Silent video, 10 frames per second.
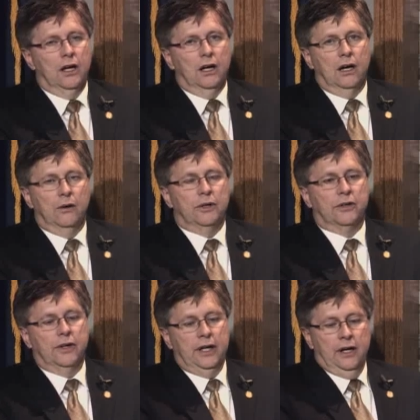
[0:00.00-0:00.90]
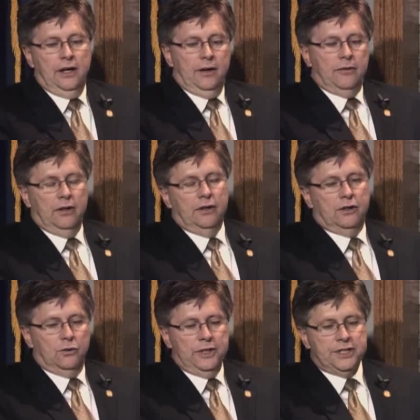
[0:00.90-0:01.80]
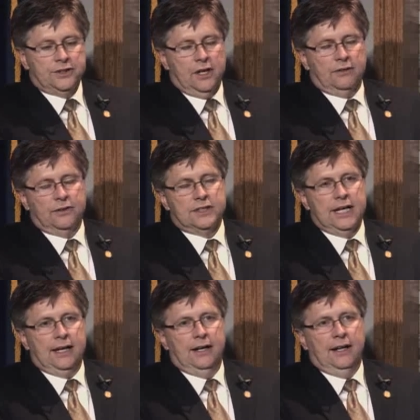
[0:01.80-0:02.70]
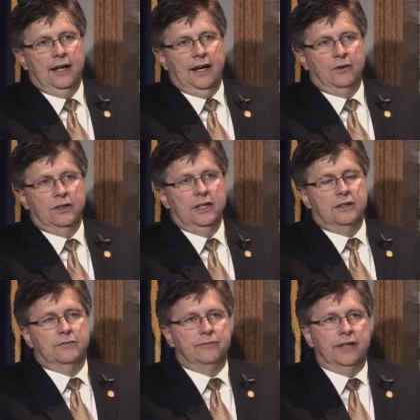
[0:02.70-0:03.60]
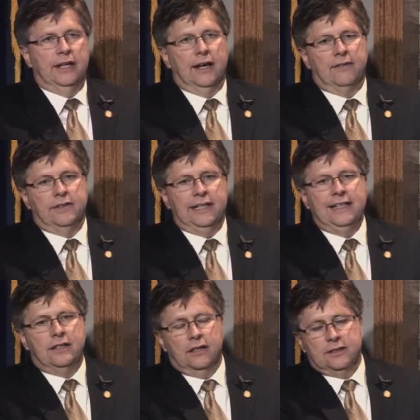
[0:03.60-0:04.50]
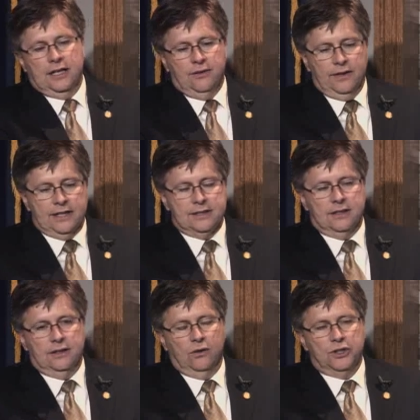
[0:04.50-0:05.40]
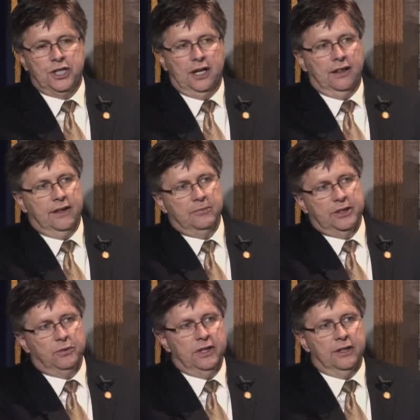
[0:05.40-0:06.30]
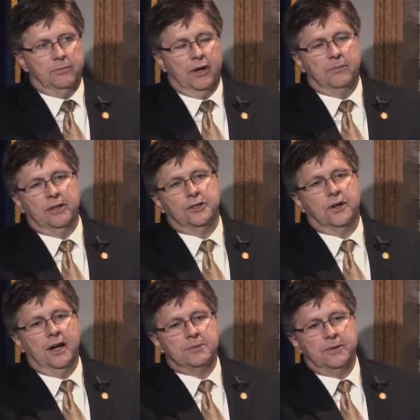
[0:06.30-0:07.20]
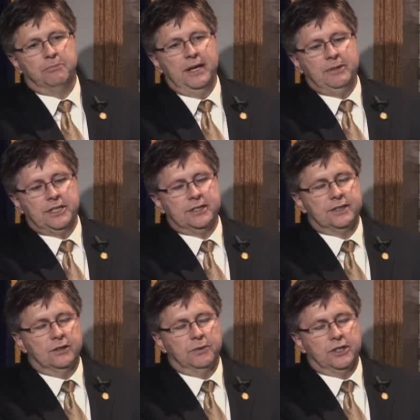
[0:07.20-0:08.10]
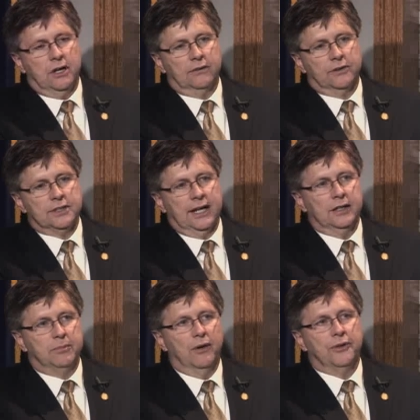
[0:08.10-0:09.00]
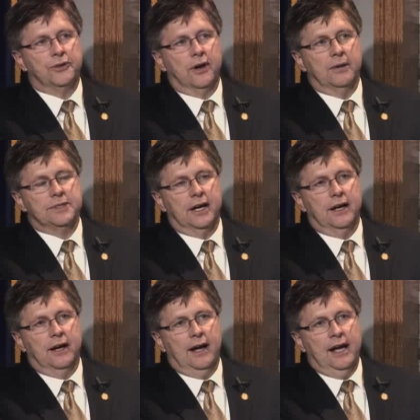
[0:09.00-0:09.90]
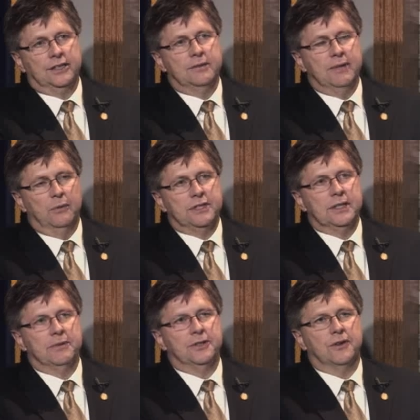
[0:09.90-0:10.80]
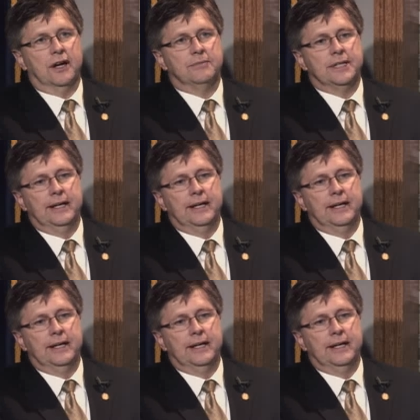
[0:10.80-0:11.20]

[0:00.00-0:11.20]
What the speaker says: I would agree. Could we just talk for a second, and I don't need to have details, I know that's a negotiated thing between the department and the tribes, but maybe just could we talk for a second about the tribes? I actually met with some of the tribes,